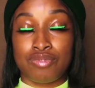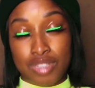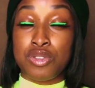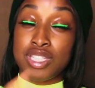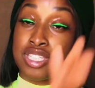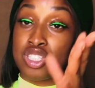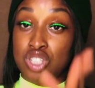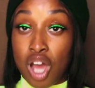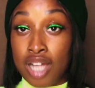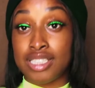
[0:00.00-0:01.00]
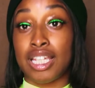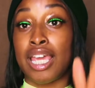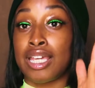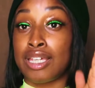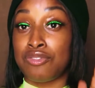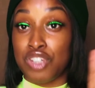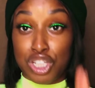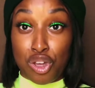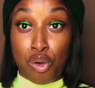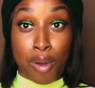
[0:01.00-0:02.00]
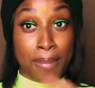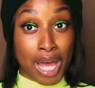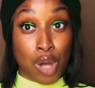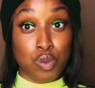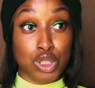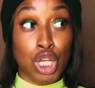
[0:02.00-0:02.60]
This is not a video about